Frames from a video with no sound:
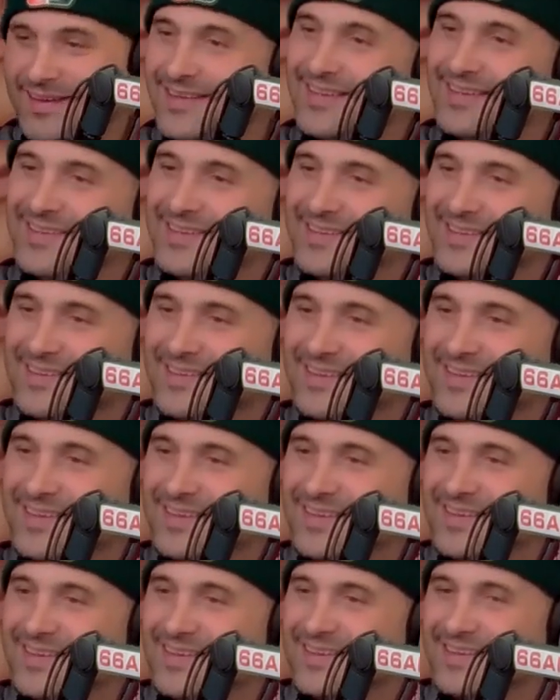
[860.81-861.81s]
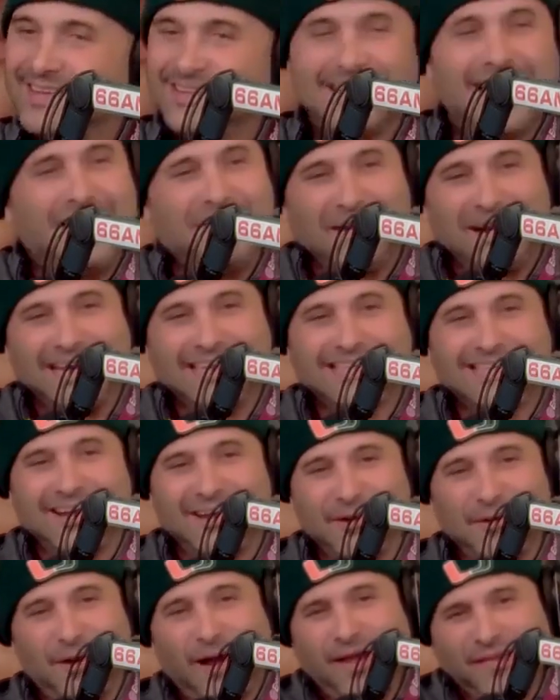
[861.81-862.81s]
Well, can you tell me? I'm curious. No, if I could
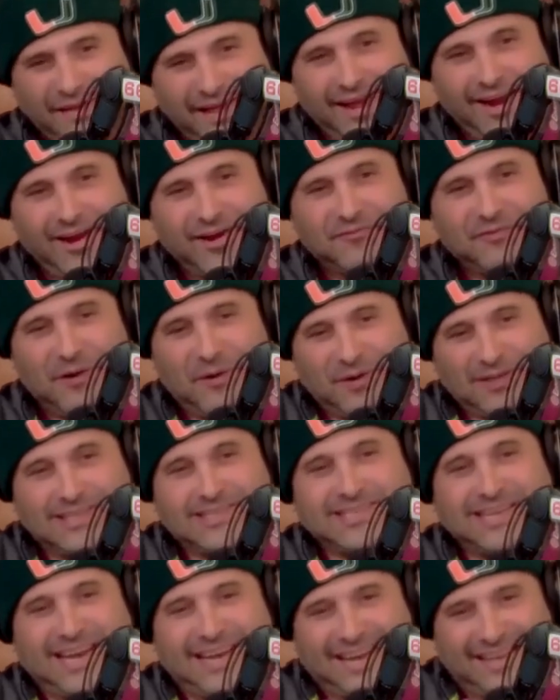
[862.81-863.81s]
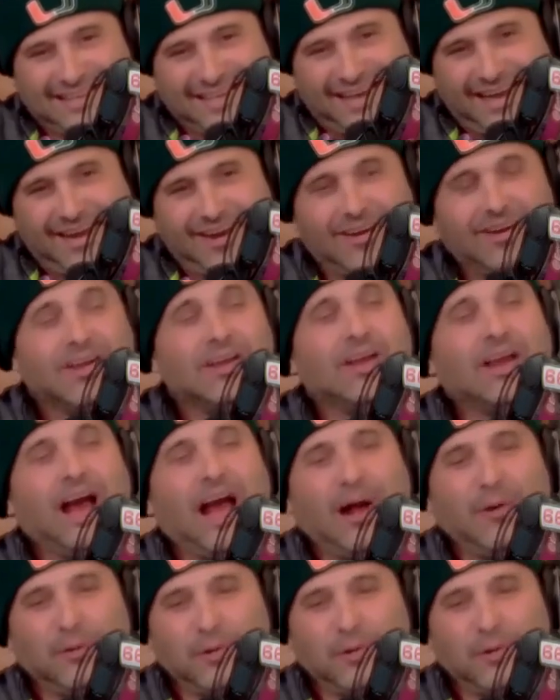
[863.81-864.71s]
tell you on Give the air, if I want to say it on the air, I